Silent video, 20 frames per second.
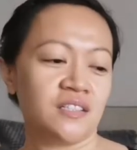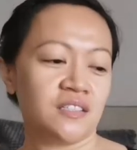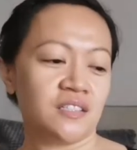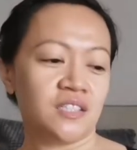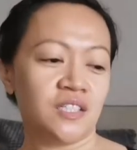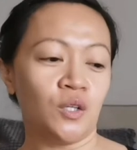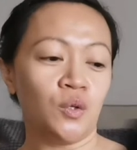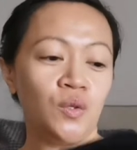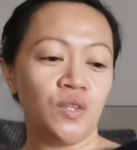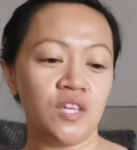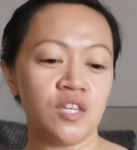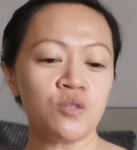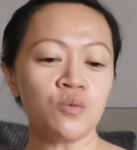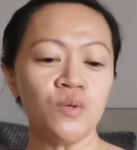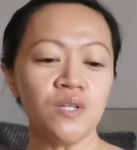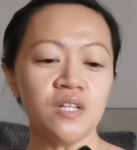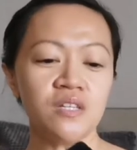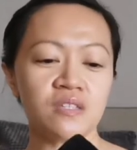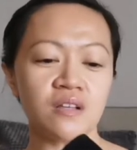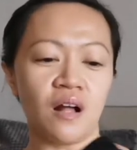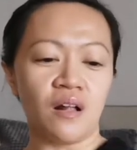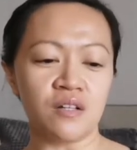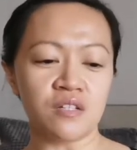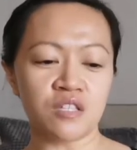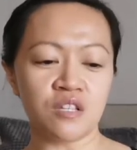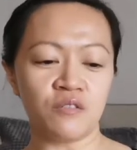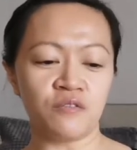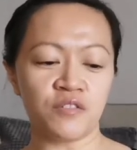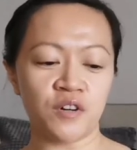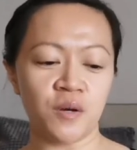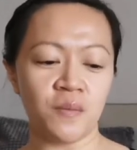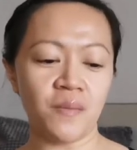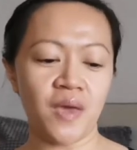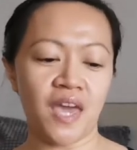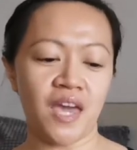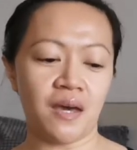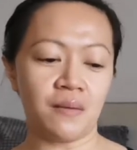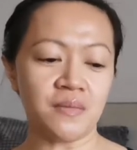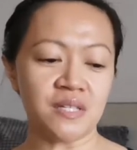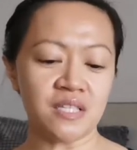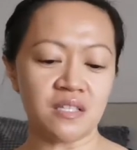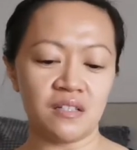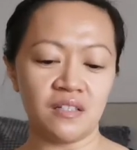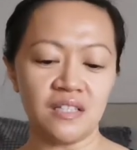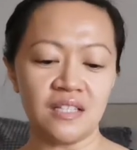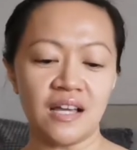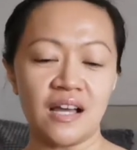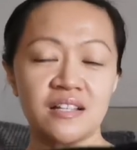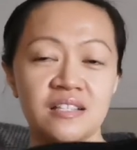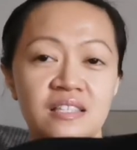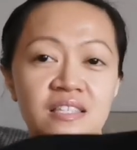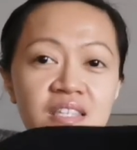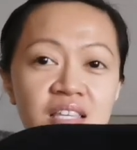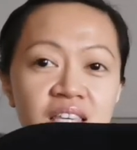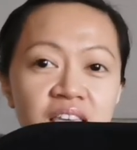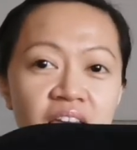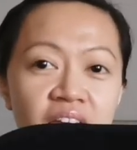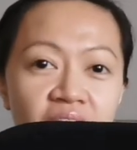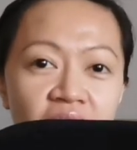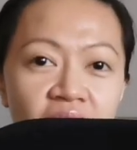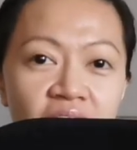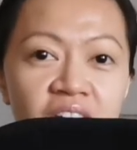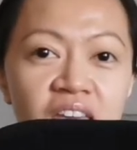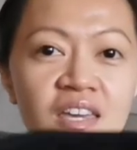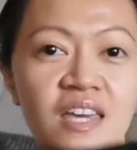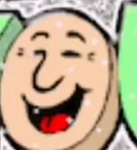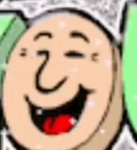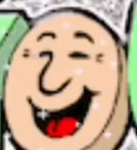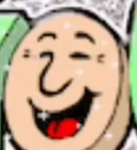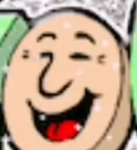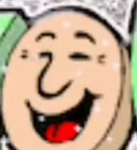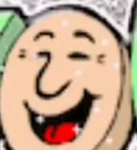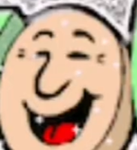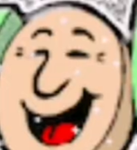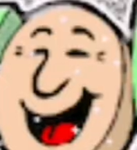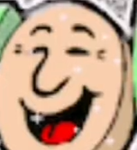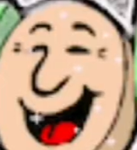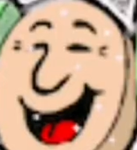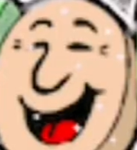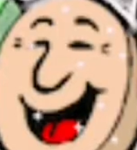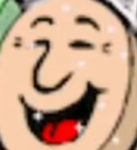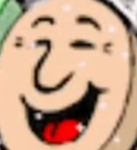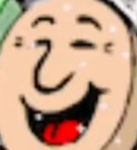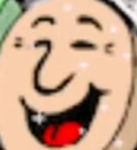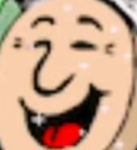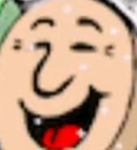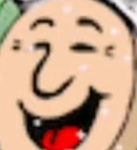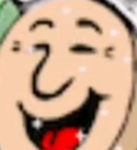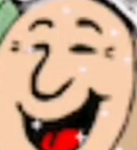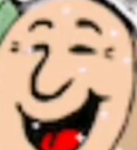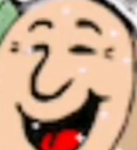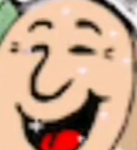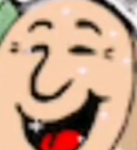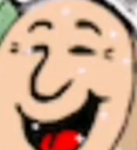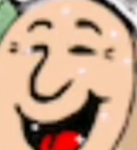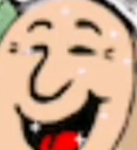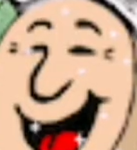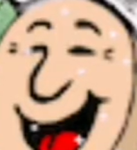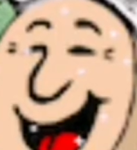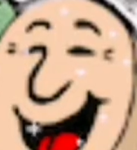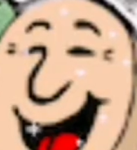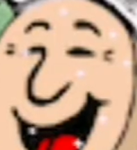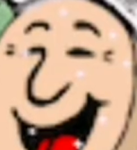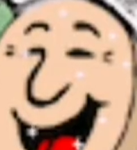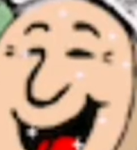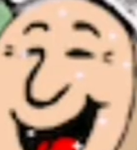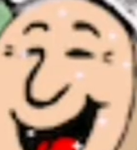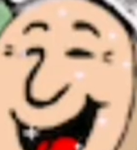So this one is also from Amazon.ca. Thanks to Belle and Bass.